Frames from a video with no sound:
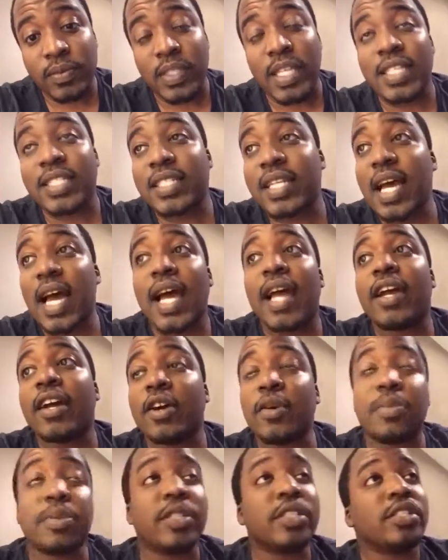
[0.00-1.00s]
That's not
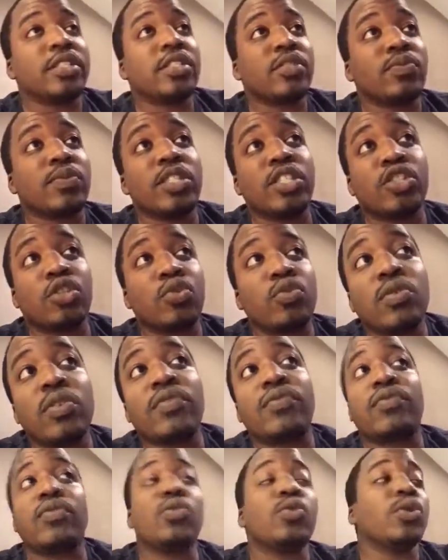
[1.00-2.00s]
helping us. We
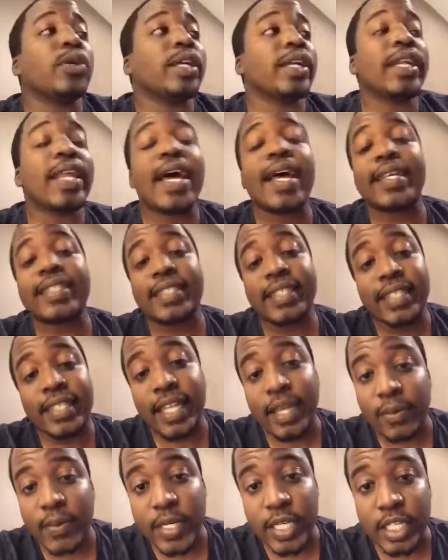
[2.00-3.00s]
2-4. The last
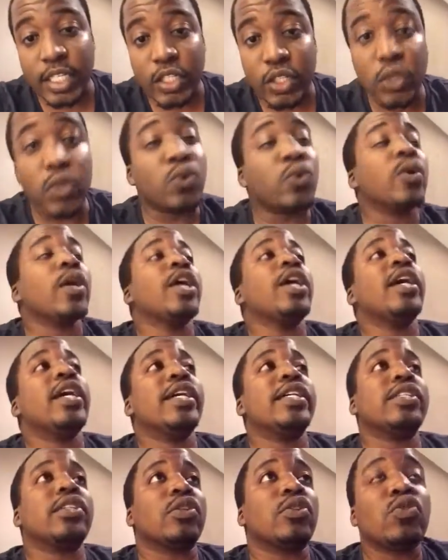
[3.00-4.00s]
thing that we could do
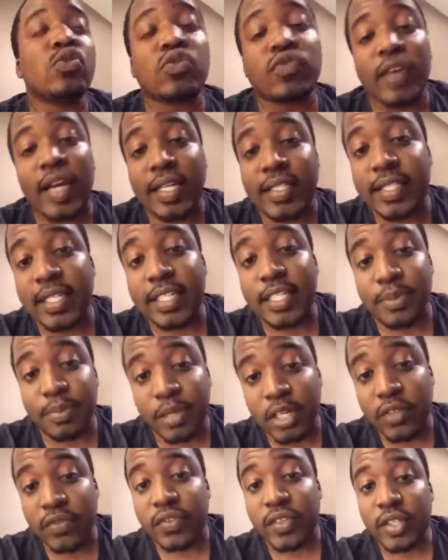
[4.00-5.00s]
is lose Vontaze
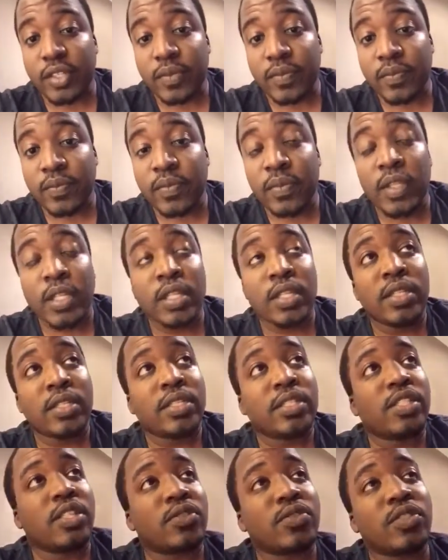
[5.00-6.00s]
Burfict.
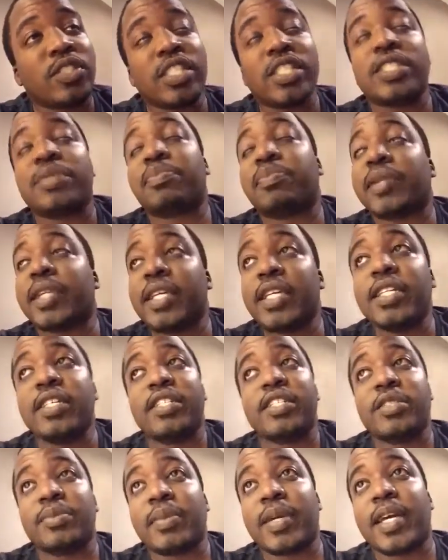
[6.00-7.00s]
So just
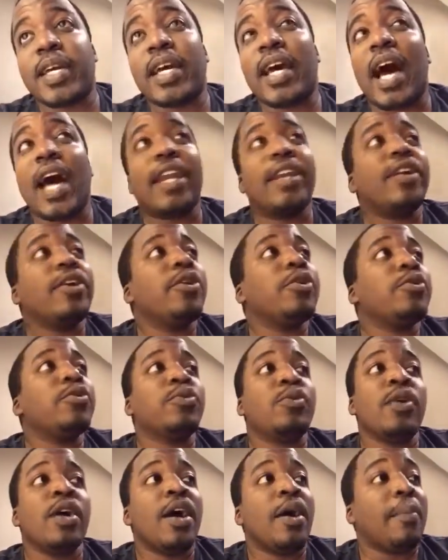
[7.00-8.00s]
please, man, I
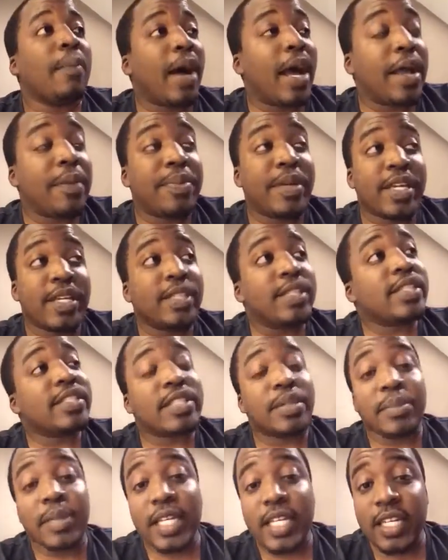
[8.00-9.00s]
know my opinion
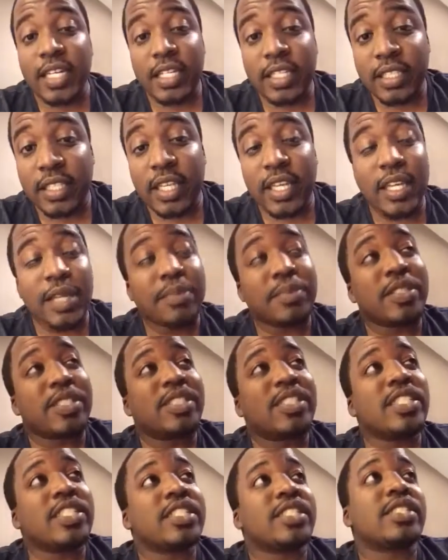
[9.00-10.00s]
doesn't mean anything, but
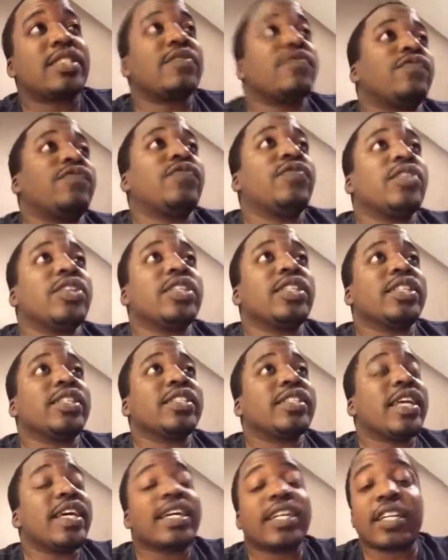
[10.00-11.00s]
just for the
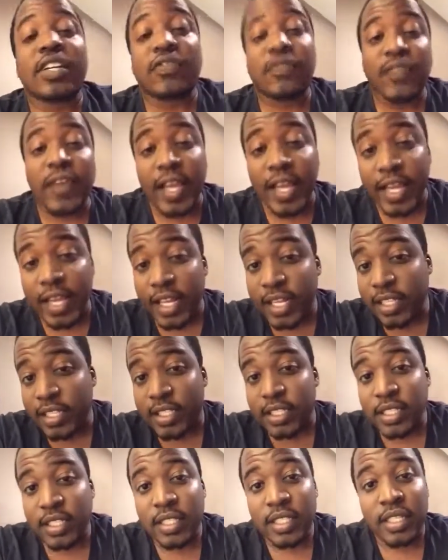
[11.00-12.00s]
sake of the
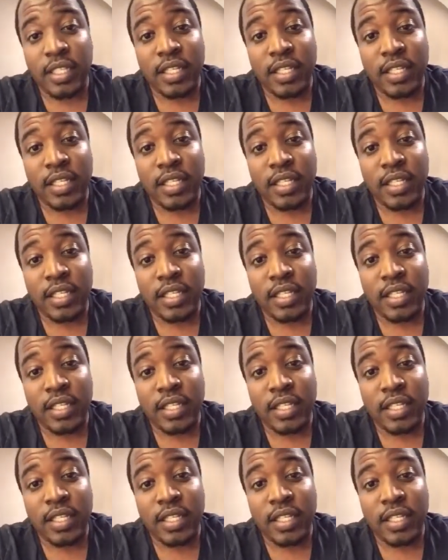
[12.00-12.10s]
fans,